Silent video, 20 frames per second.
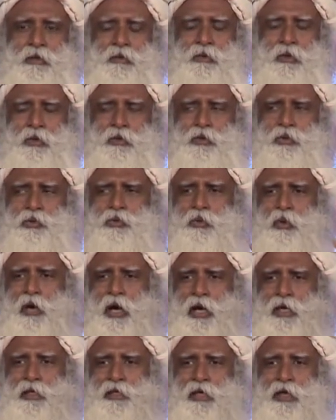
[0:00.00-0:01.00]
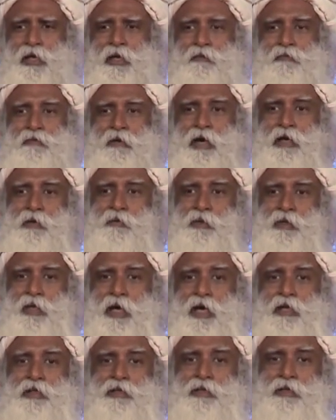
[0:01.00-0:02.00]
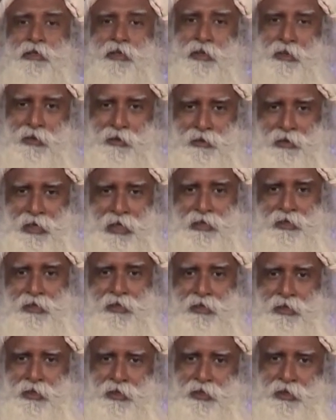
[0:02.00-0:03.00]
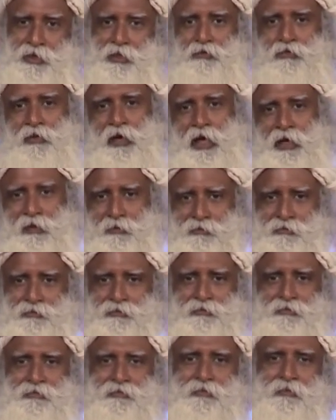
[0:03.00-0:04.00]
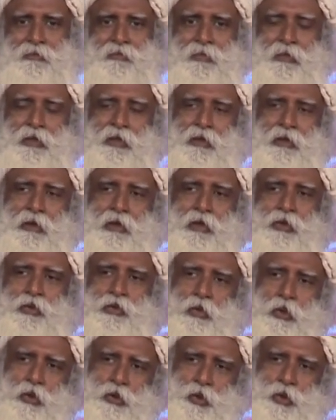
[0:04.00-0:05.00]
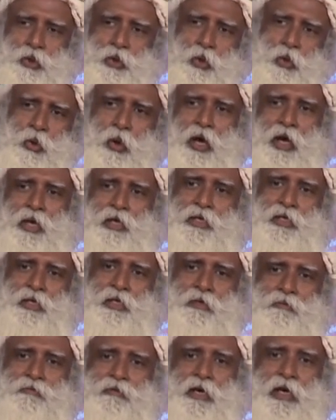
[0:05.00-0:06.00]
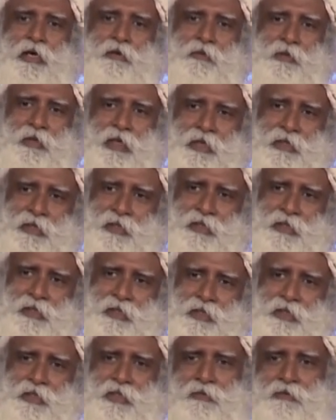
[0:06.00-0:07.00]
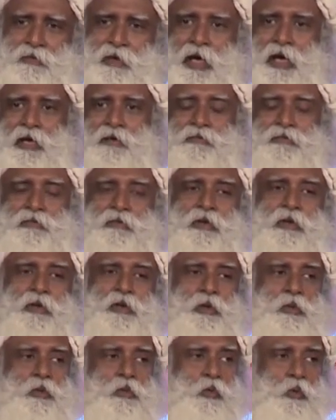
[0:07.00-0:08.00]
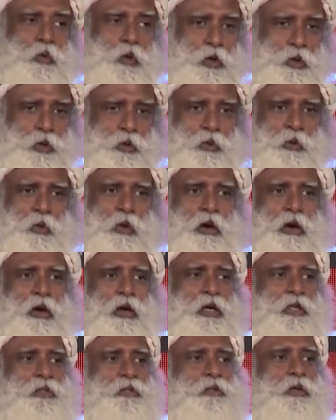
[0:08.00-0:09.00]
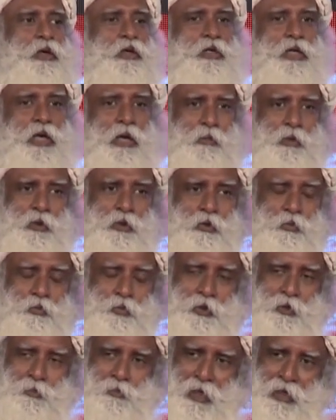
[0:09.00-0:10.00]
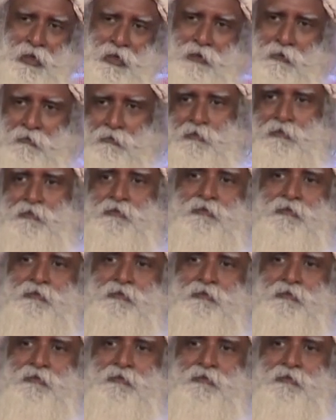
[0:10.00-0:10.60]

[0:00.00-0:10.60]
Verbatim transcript: you're too identified with other things, accessories of life. You are so identified with accessories of life, what you are has not come into your perspective.